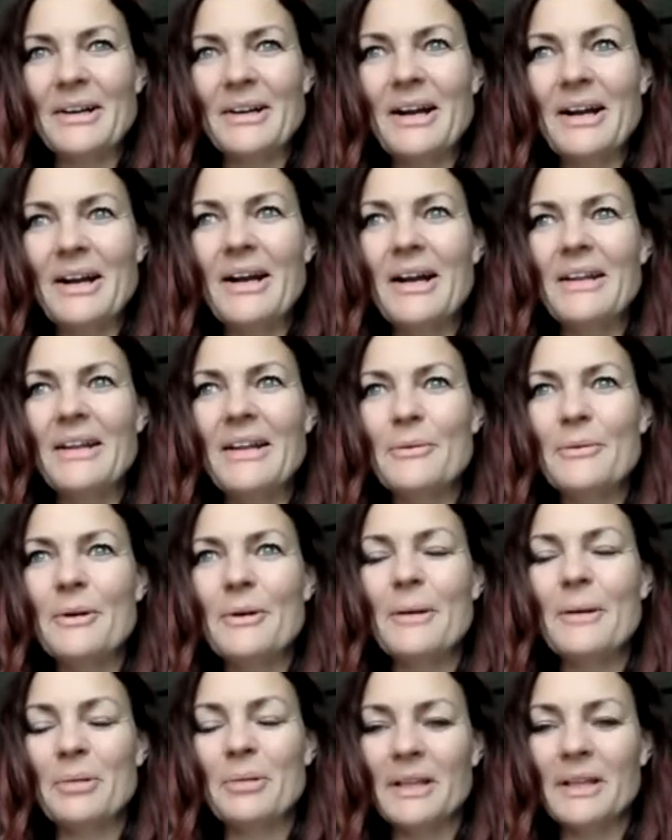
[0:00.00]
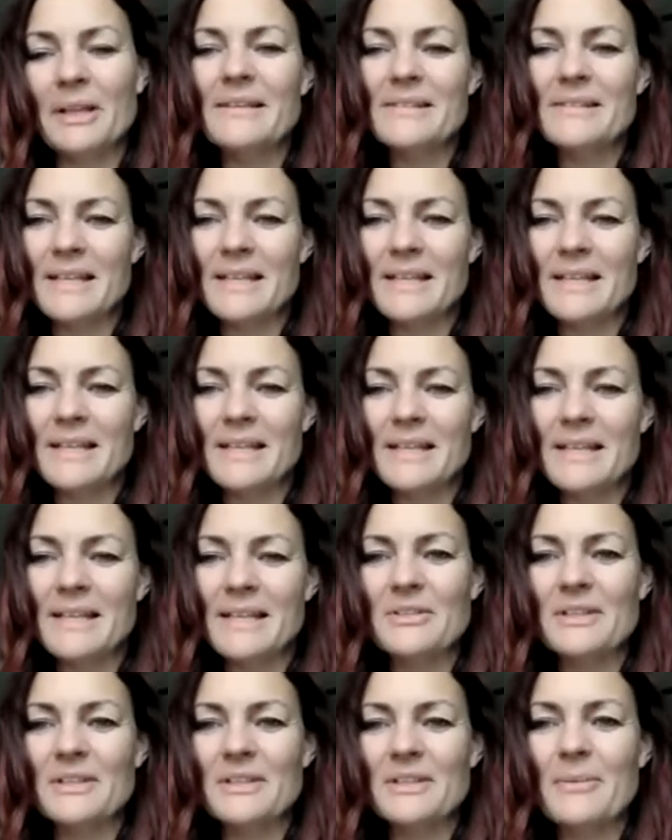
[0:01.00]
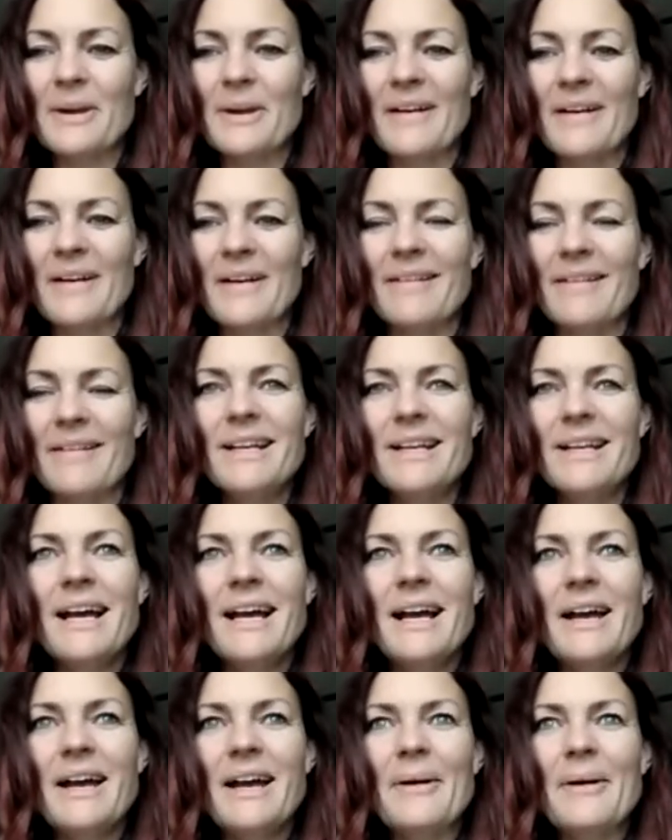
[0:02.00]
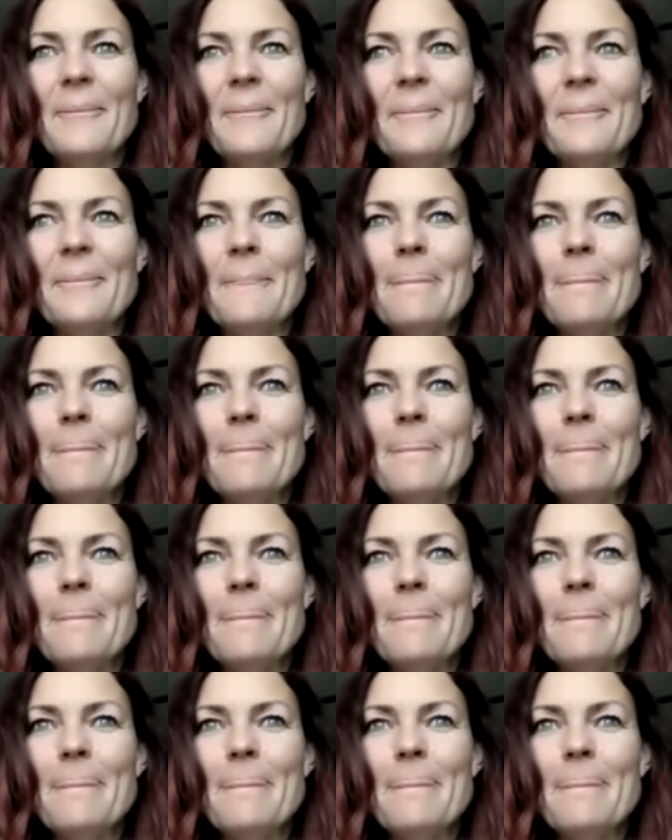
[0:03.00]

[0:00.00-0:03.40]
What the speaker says: think we're at a place now socially where I